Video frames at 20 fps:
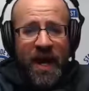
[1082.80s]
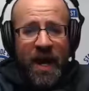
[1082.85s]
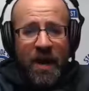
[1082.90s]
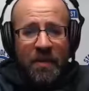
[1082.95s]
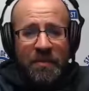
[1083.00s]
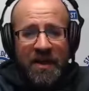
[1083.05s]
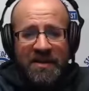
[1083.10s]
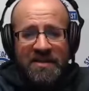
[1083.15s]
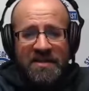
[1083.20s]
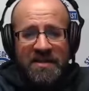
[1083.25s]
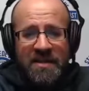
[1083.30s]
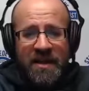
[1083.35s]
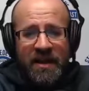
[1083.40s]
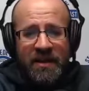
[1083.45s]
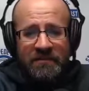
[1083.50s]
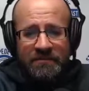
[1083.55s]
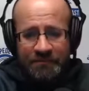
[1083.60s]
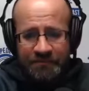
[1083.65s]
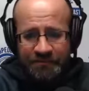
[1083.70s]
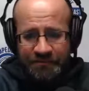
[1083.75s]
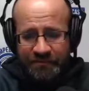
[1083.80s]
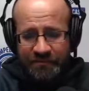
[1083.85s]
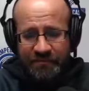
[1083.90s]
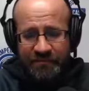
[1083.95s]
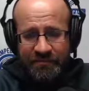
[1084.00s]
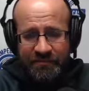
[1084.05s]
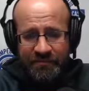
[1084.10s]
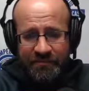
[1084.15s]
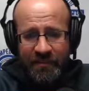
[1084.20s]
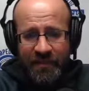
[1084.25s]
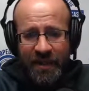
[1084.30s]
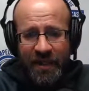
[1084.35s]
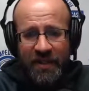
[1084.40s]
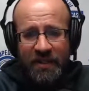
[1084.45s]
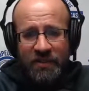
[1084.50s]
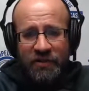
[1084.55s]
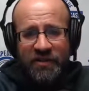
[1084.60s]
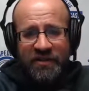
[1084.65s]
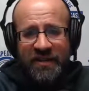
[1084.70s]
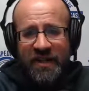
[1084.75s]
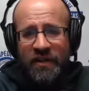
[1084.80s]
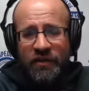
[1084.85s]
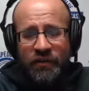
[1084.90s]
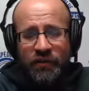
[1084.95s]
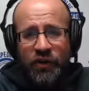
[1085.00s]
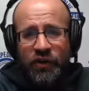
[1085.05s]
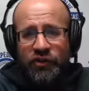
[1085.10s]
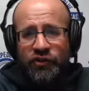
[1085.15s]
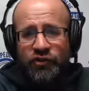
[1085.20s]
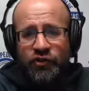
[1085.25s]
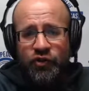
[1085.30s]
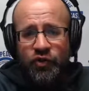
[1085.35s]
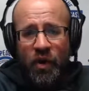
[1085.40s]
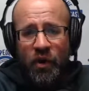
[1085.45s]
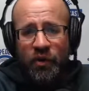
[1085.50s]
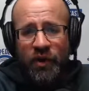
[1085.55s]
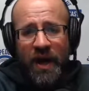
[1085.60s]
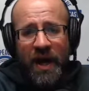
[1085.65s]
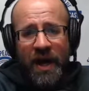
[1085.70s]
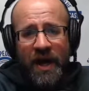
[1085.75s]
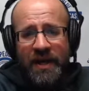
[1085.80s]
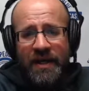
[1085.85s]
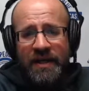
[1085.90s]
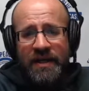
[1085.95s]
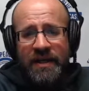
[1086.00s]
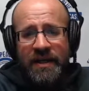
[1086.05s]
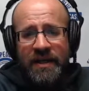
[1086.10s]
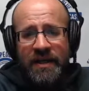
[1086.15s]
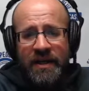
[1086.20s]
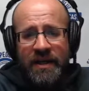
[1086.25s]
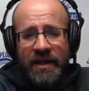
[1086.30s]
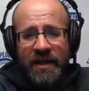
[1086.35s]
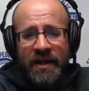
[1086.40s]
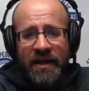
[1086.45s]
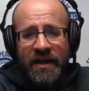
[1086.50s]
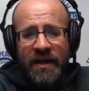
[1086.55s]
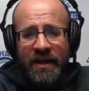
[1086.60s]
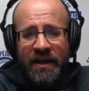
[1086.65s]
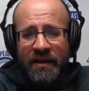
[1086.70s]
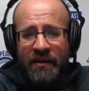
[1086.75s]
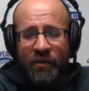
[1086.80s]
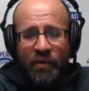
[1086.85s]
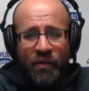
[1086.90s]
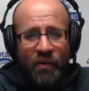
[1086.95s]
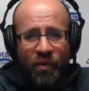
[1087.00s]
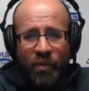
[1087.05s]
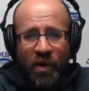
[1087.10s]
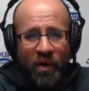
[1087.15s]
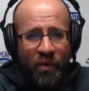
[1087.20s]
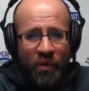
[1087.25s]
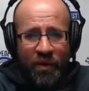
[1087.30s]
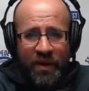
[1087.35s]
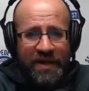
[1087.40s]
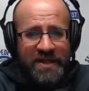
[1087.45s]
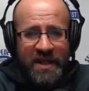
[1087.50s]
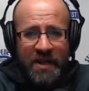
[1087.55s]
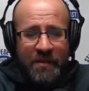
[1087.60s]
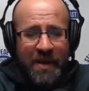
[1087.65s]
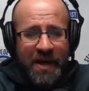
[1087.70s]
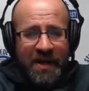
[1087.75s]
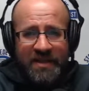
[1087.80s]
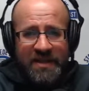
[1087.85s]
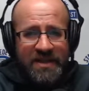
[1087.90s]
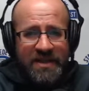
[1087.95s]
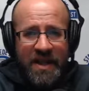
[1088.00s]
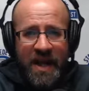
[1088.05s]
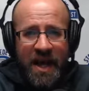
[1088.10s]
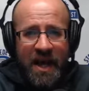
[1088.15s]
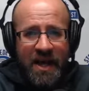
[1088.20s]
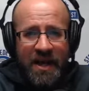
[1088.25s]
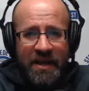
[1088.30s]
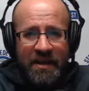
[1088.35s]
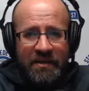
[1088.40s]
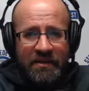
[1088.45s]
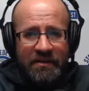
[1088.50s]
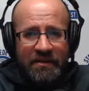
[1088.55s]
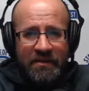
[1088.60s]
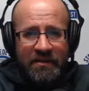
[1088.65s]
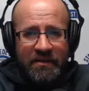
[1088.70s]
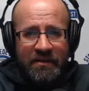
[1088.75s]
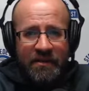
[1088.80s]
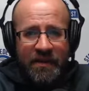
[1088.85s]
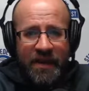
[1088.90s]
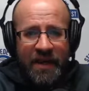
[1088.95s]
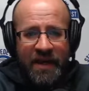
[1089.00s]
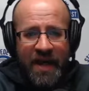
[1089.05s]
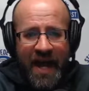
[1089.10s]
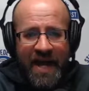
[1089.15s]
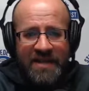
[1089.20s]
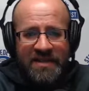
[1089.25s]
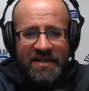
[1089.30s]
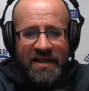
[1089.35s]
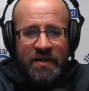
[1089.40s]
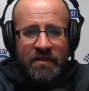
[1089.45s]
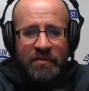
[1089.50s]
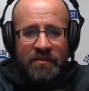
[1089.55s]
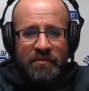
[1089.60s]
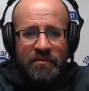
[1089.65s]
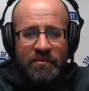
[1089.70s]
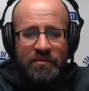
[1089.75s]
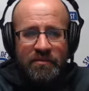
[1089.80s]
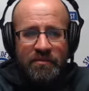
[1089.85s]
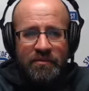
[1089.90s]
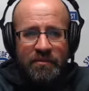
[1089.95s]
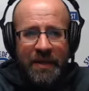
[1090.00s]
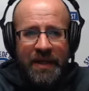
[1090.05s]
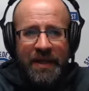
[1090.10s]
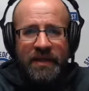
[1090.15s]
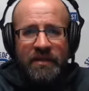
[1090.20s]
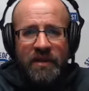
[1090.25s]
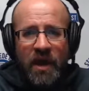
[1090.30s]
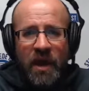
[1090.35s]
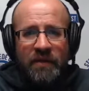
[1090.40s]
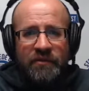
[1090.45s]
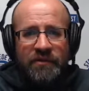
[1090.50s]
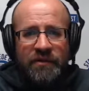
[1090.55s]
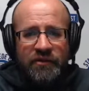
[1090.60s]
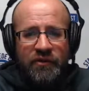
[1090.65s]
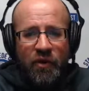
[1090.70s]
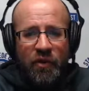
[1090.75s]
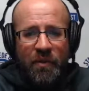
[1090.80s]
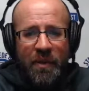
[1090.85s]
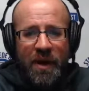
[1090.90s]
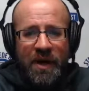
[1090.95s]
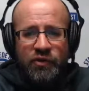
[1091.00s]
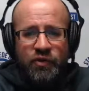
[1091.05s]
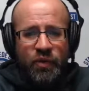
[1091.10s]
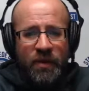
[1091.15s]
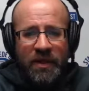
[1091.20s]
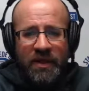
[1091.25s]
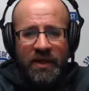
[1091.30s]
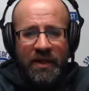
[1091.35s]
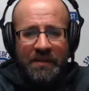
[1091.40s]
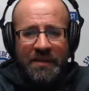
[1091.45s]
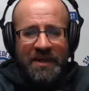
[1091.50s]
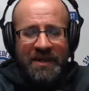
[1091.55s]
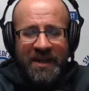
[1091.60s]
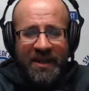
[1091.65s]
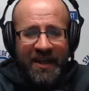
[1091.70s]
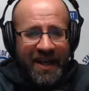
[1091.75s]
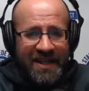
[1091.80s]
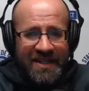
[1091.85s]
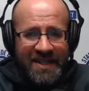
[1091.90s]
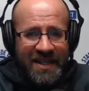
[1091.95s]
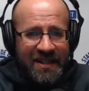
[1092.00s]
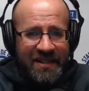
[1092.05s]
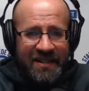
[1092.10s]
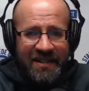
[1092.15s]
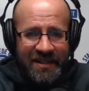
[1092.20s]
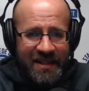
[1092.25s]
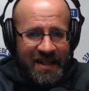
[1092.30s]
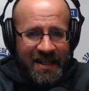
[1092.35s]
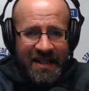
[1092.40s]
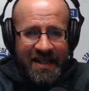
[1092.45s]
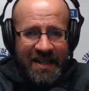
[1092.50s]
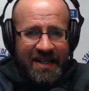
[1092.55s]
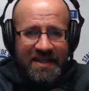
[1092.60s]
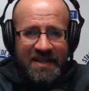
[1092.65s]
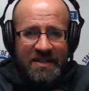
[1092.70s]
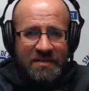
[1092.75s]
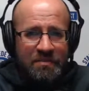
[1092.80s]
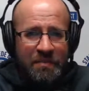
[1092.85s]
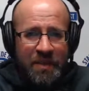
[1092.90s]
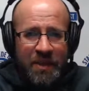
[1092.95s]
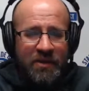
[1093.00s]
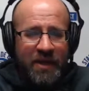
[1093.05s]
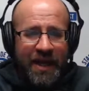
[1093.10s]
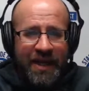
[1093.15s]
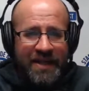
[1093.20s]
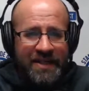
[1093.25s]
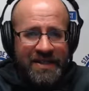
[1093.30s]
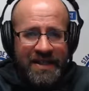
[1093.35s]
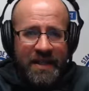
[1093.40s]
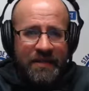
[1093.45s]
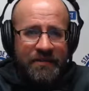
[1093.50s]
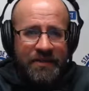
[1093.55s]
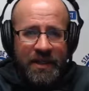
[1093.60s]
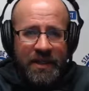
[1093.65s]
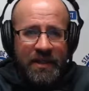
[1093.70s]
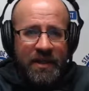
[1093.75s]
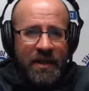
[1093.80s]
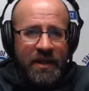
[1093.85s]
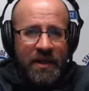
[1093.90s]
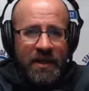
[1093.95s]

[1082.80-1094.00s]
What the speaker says: out of Penn State, 6 foot 209. What is it about this guy that has him being loved so much? I mean, like I said, he's built like a safety,